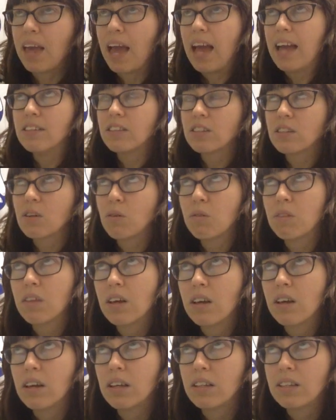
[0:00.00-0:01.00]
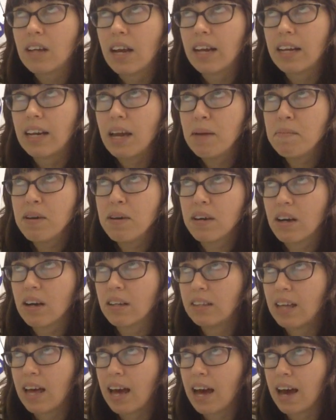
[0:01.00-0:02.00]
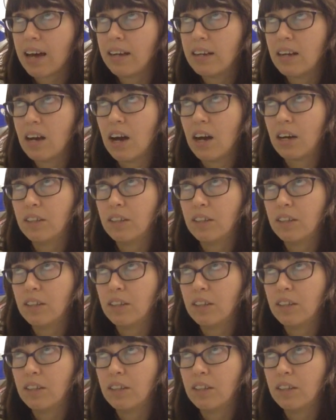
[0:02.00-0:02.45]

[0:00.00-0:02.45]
And so the dynamic on that,